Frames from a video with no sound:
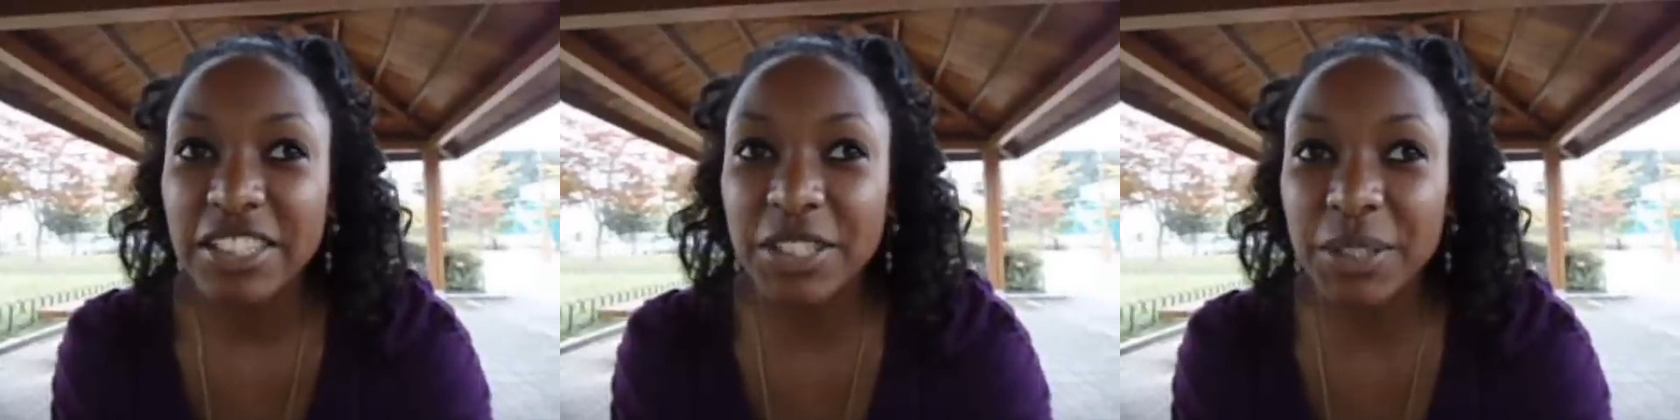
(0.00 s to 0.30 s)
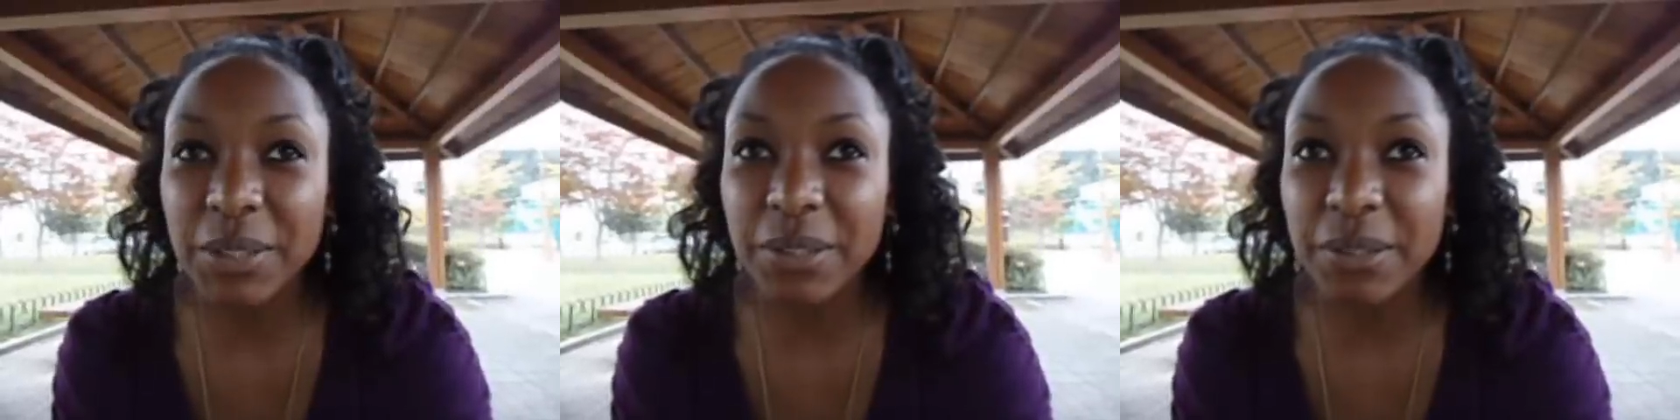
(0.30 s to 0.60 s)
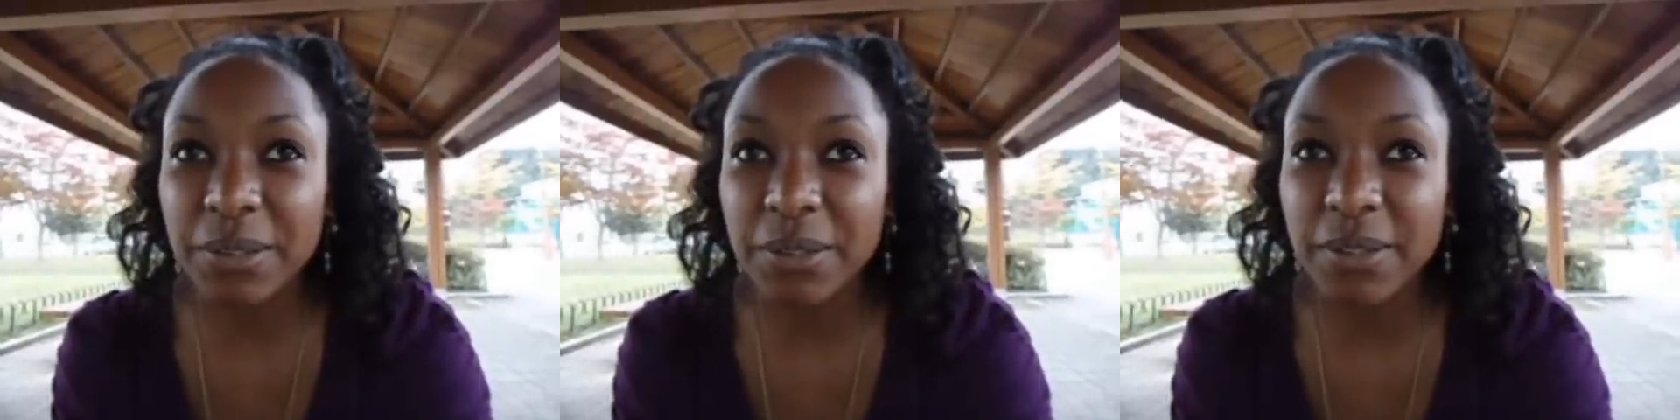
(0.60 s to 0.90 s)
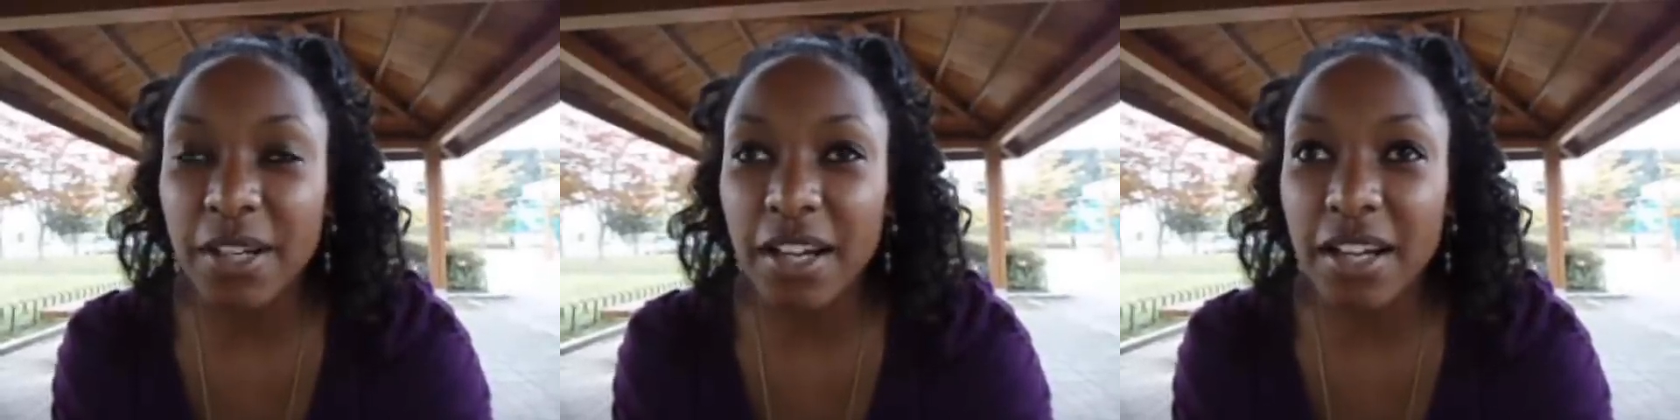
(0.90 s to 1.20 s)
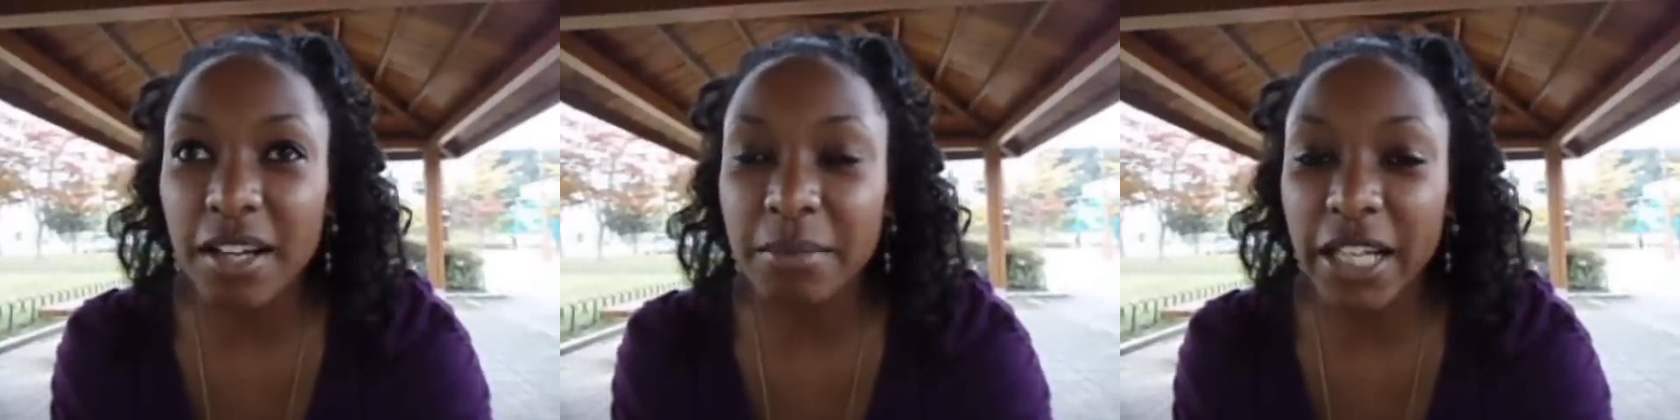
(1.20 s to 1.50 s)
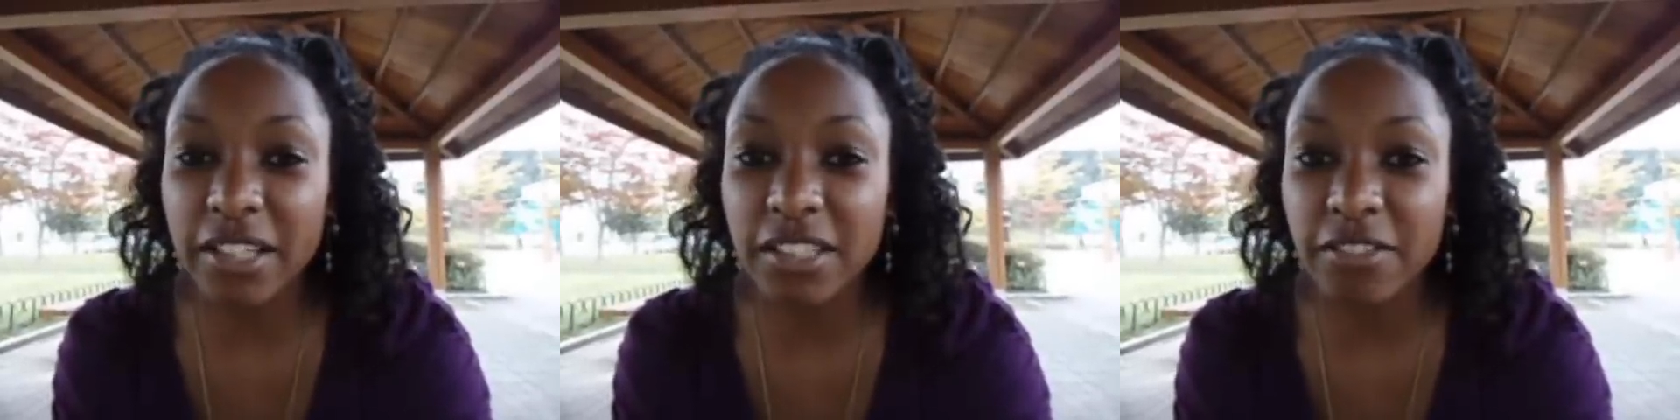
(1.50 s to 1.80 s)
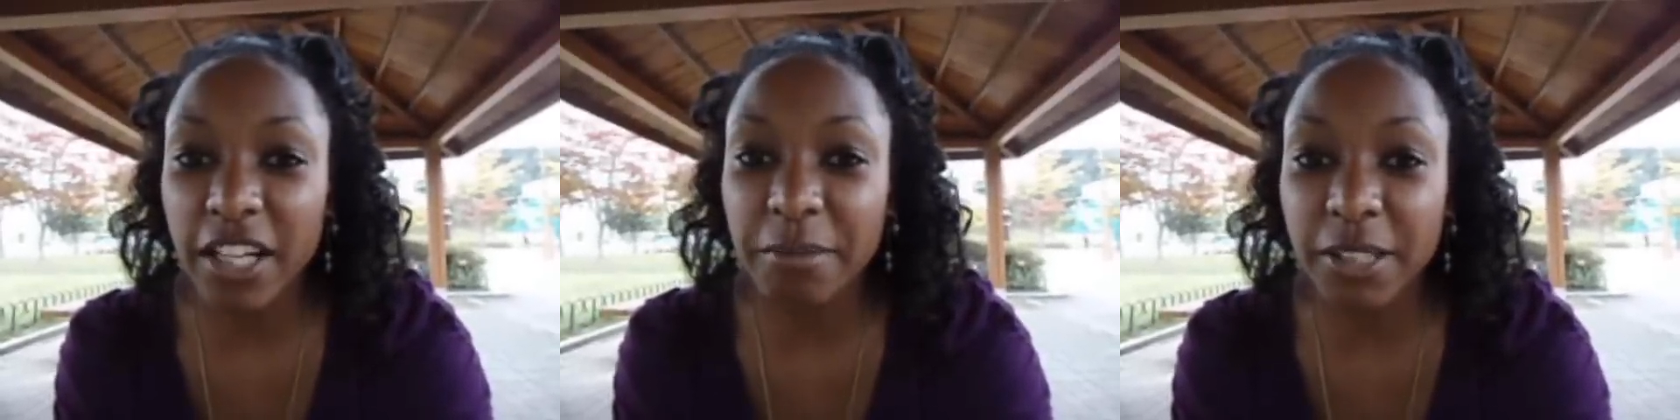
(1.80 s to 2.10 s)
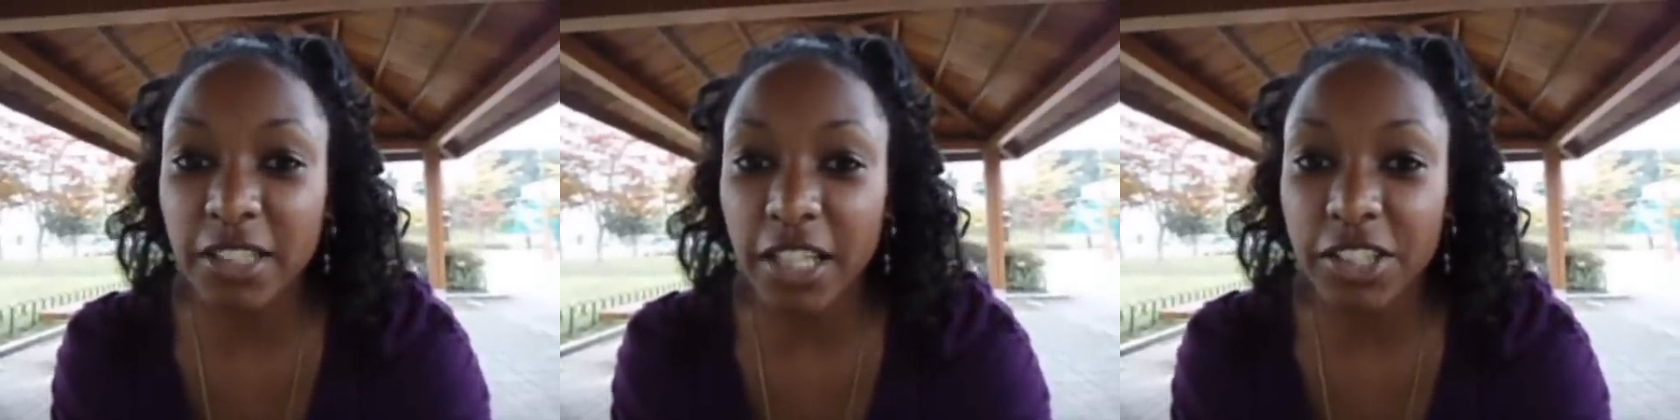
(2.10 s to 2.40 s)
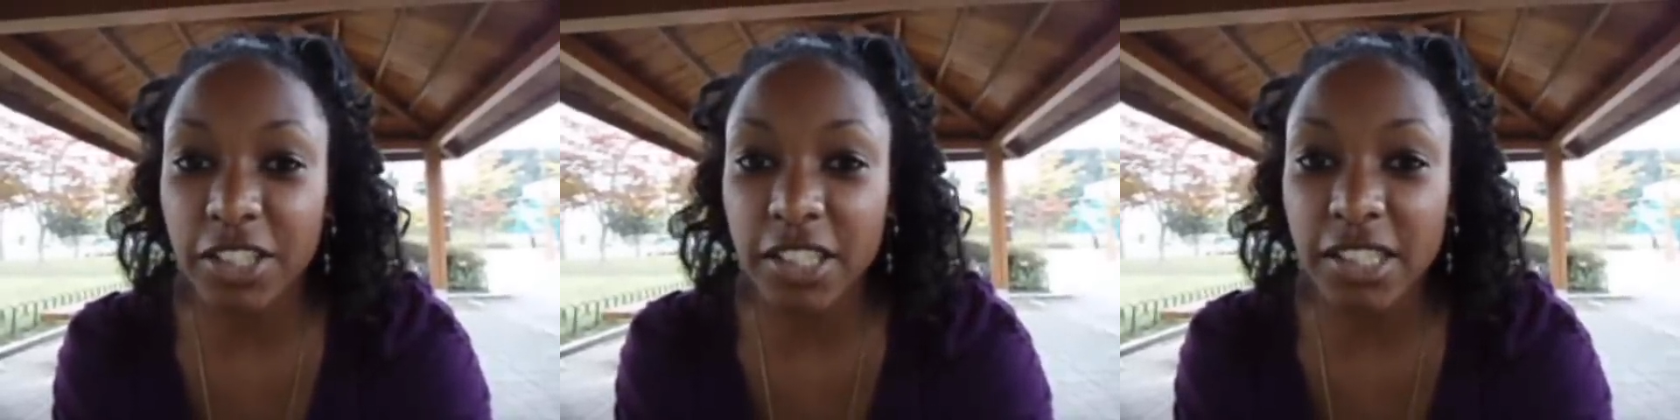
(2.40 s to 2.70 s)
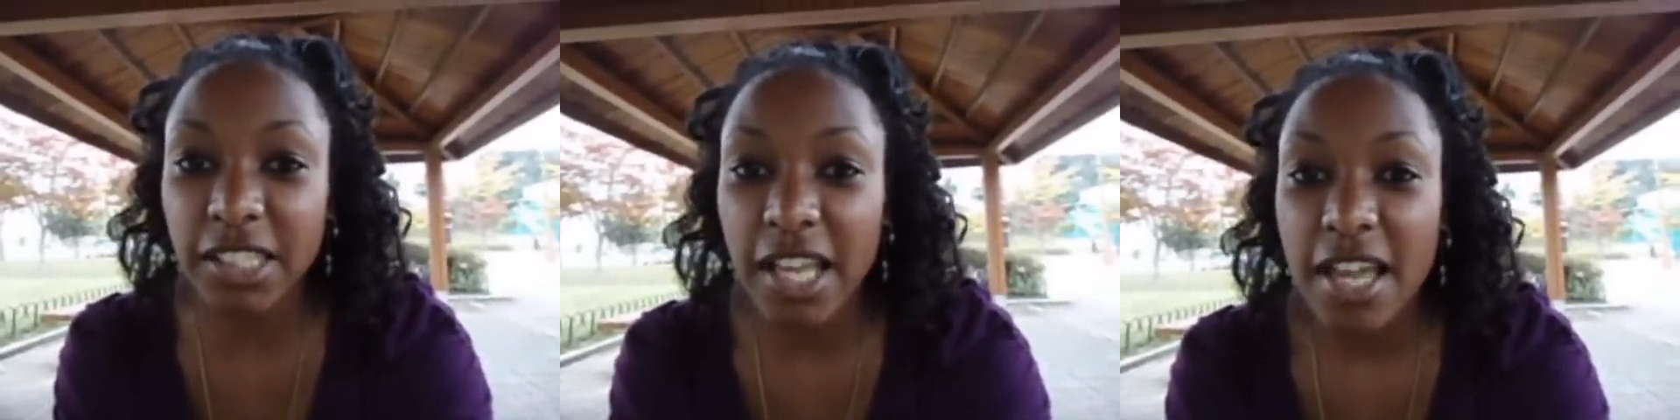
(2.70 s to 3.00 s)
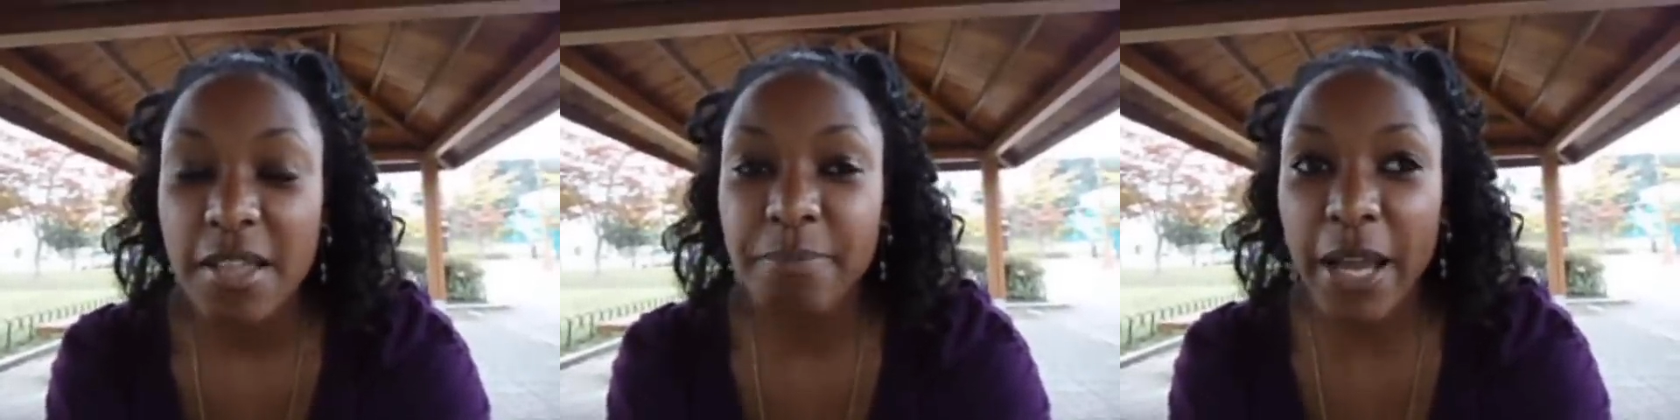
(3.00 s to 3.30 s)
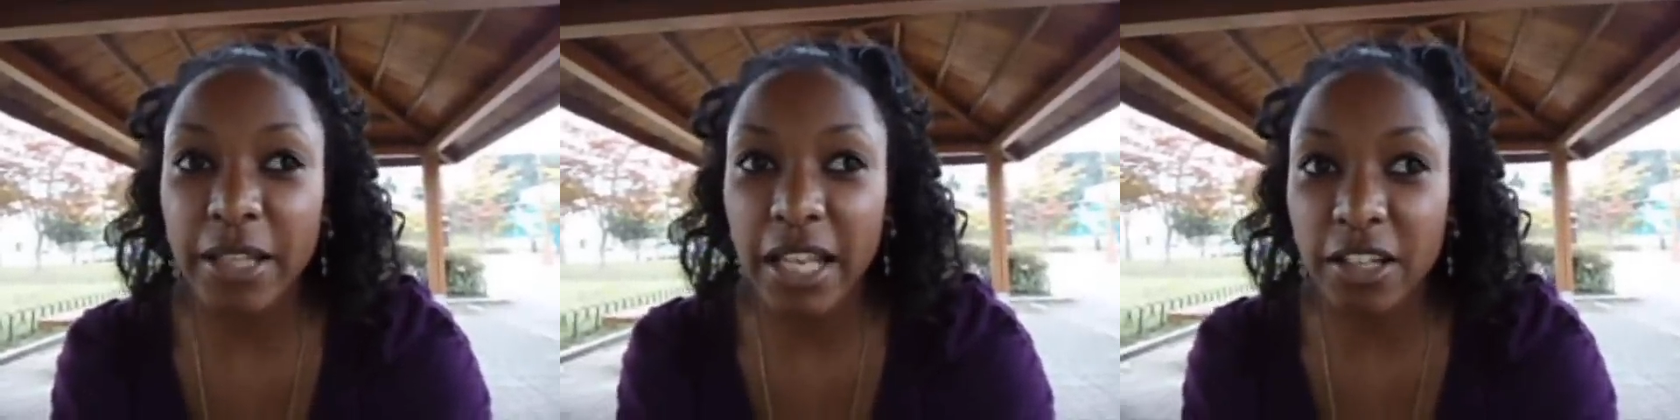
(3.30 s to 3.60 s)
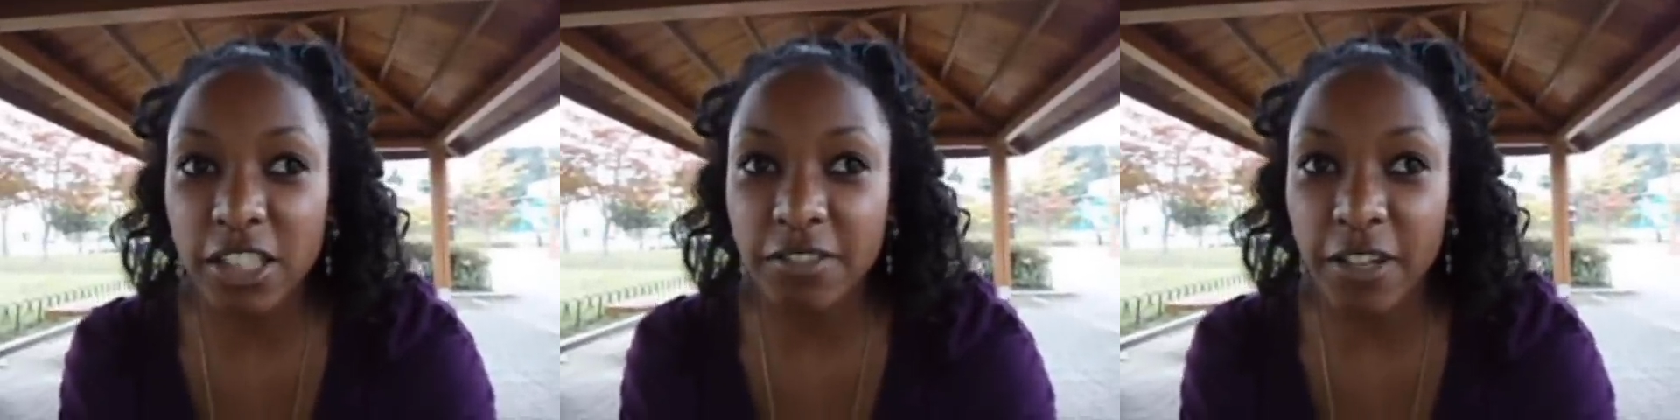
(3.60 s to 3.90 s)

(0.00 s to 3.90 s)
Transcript: two um, letters of recommendations my letters of